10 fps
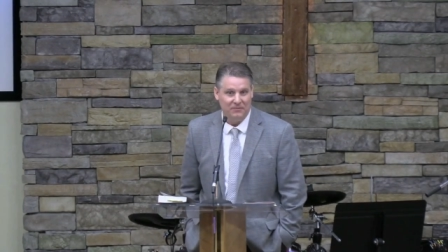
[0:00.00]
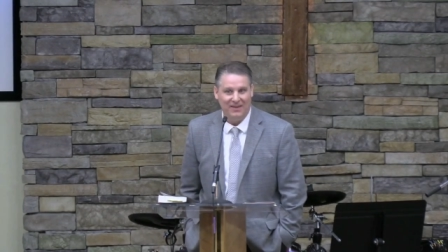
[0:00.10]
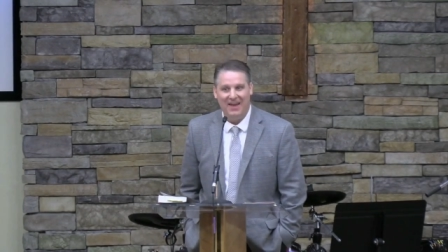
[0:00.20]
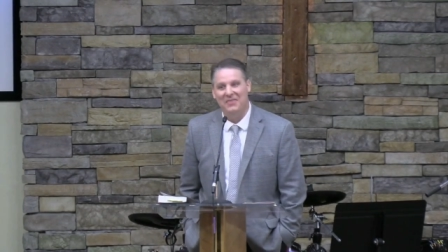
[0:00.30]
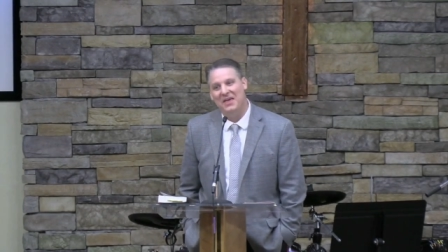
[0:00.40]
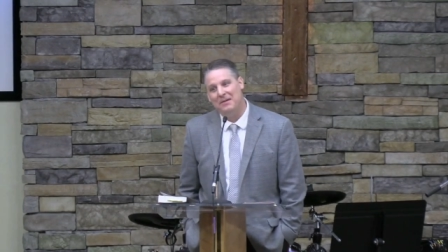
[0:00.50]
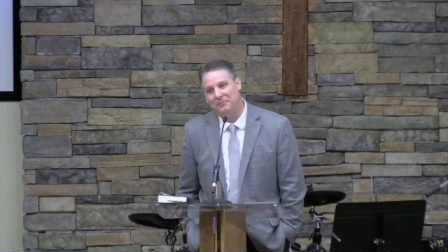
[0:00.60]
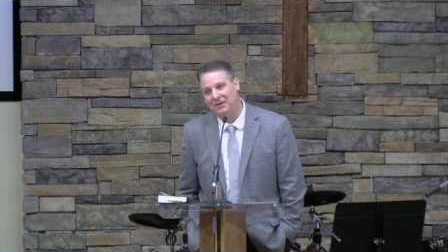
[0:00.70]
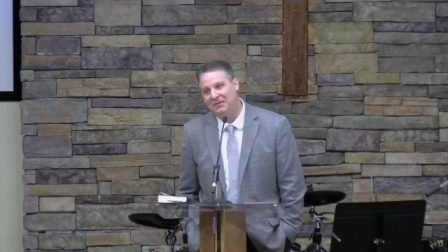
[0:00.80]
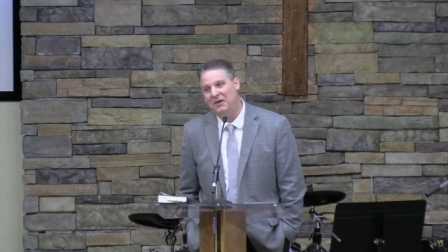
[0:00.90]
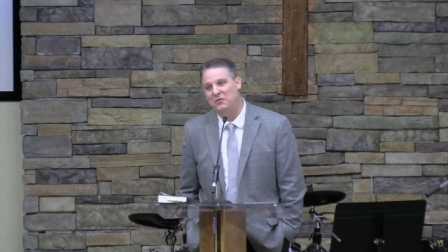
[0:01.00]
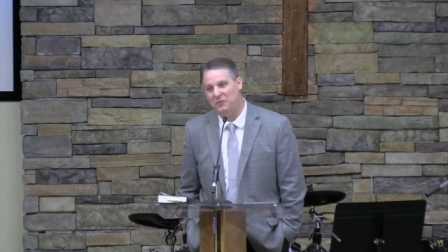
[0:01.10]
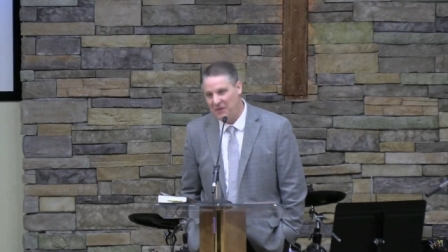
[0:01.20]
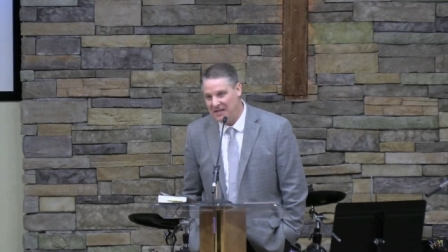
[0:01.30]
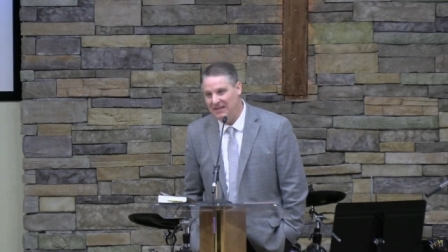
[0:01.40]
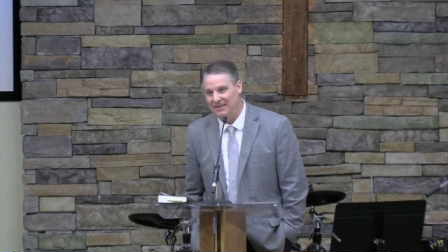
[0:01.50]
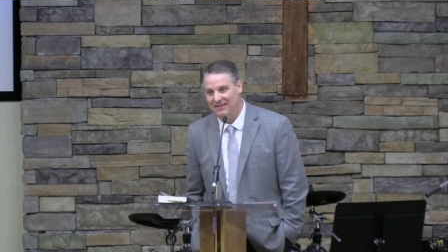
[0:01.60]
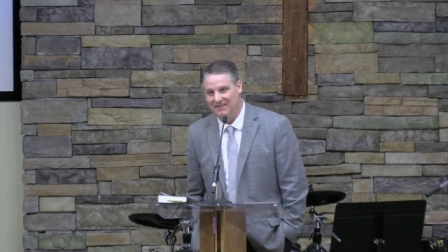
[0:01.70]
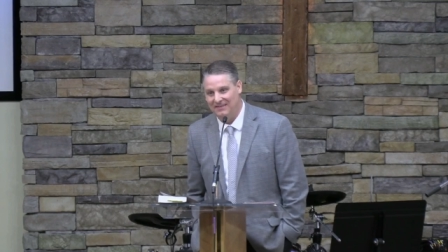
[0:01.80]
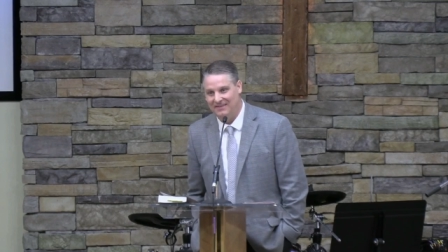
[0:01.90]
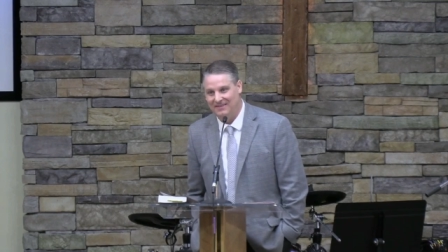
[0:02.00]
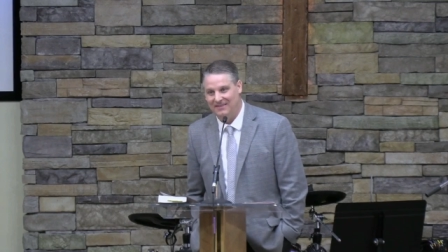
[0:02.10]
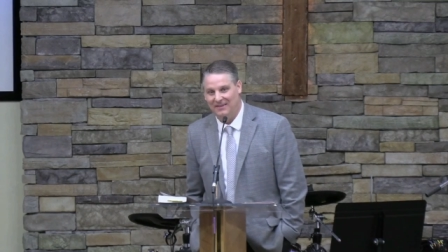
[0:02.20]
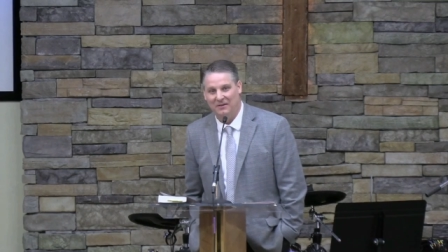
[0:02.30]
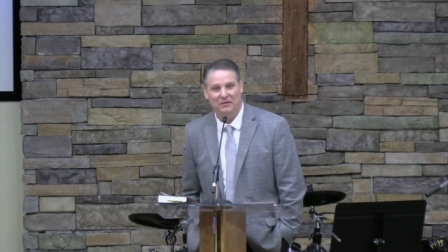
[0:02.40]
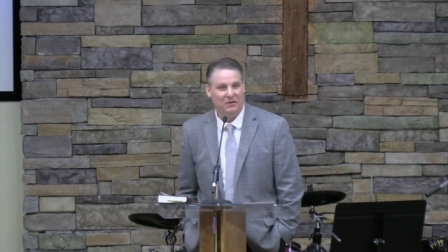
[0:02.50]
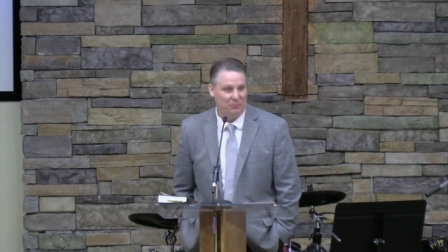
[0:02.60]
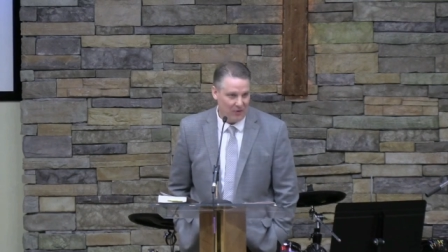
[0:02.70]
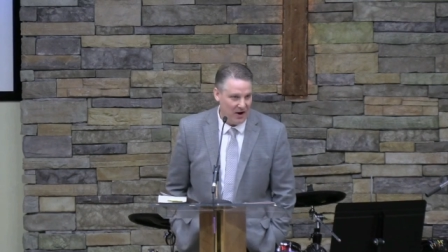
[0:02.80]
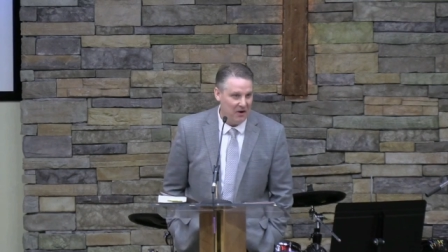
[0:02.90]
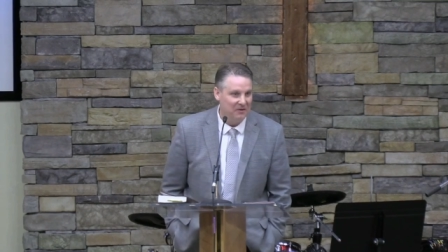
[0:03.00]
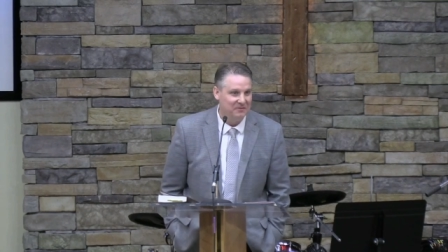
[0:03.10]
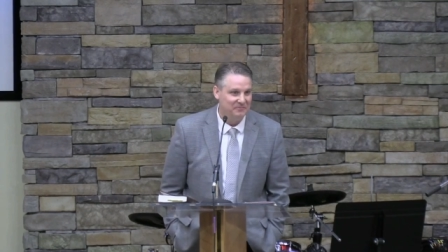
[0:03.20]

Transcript: And they put their feet to the prayer.